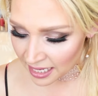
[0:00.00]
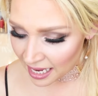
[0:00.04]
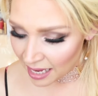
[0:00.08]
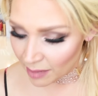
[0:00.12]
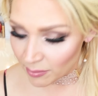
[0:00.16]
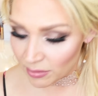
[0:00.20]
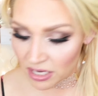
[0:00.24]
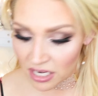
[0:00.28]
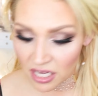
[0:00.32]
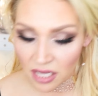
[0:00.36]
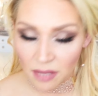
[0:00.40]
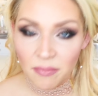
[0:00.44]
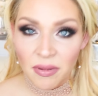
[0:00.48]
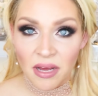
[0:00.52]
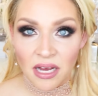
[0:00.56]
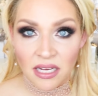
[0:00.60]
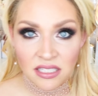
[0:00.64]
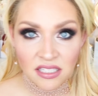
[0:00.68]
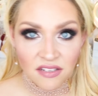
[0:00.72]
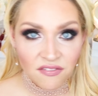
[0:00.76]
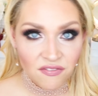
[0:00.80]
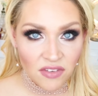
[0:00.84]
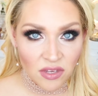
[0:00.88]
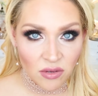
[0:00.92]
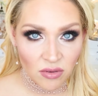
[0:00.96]
I'm gonna
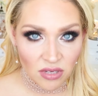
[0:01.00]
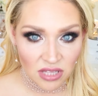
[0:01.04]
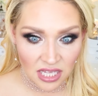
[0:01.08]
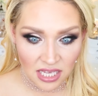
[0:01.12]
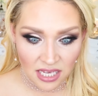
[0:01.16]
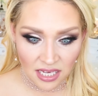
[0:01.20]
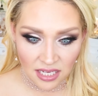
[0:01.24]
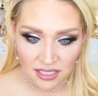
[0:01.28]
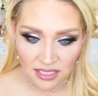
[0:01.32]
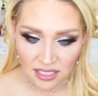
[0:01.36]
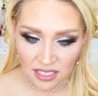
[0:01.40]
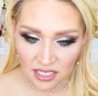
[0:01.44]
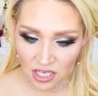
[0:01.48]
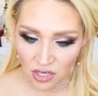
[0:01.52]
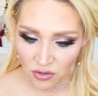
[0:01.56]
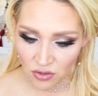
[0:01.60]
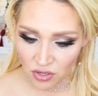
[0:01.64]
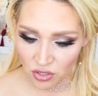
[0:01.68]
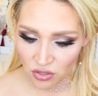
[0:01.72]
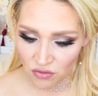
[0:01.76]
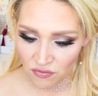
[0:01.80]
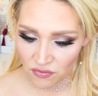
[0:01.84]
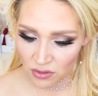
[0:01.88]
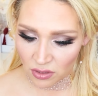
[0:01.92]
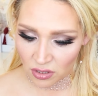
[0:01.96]
unbox a few of these and go
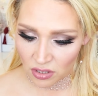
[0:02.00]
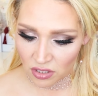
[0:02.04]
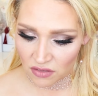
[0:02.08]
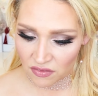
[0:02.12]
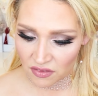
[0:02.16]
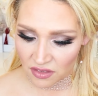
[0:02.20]
over